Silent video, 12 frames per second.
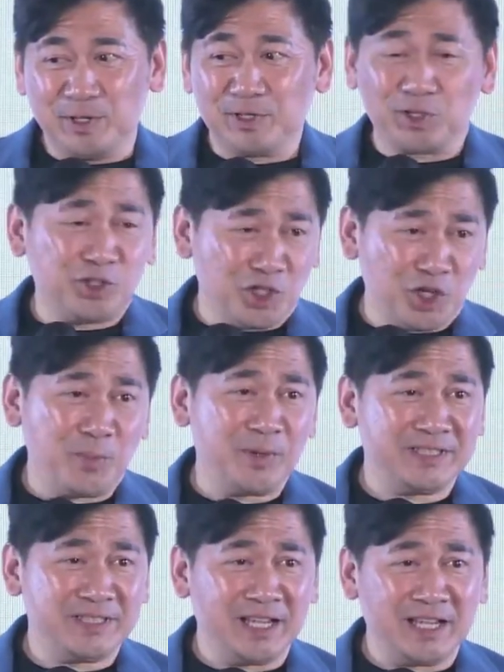Because our
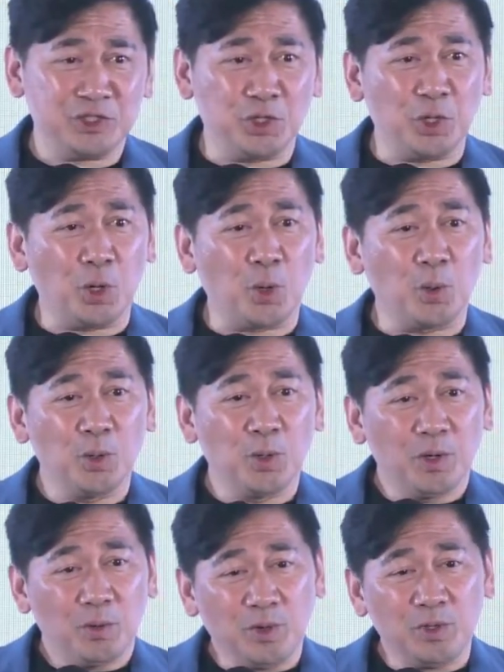chairman says, you know,
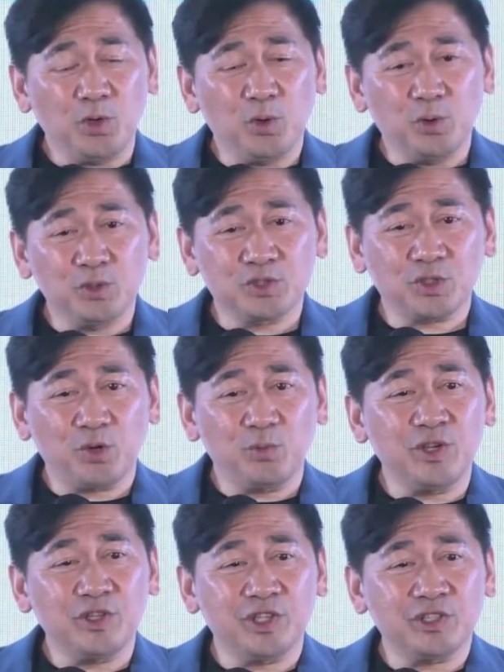when you
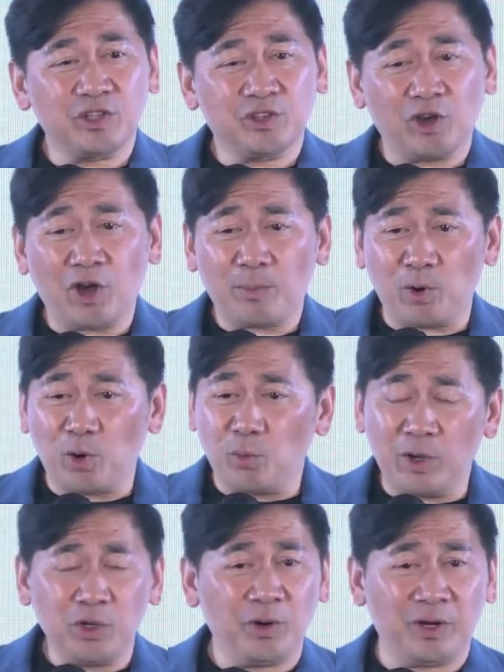start reaching the top
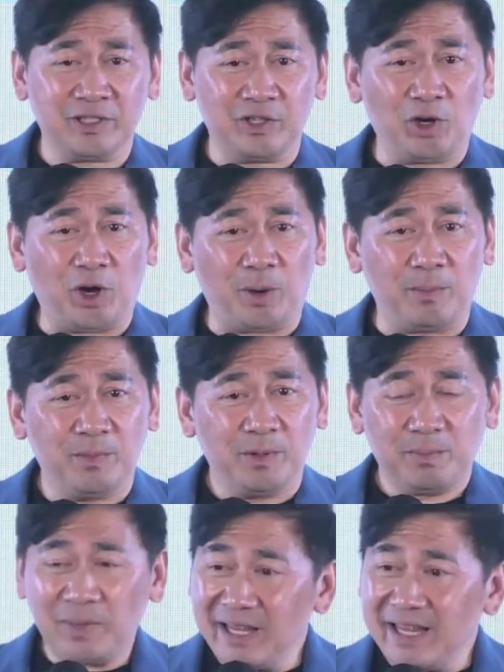or when you're at the top,
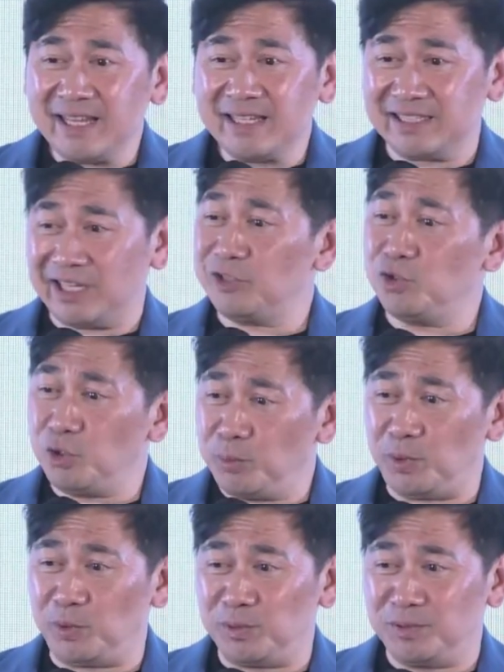please
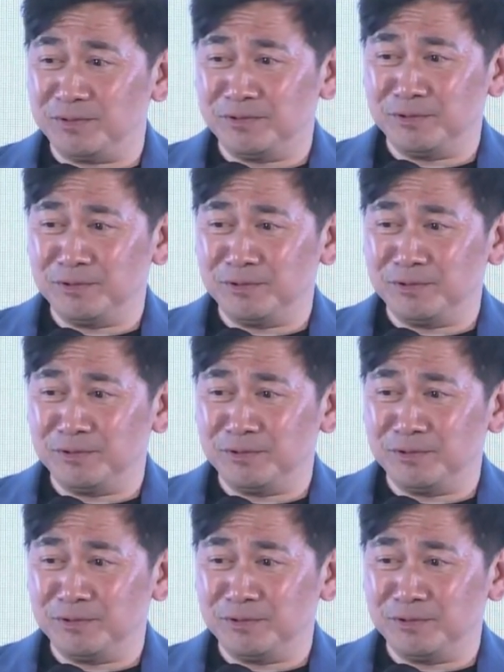contribute.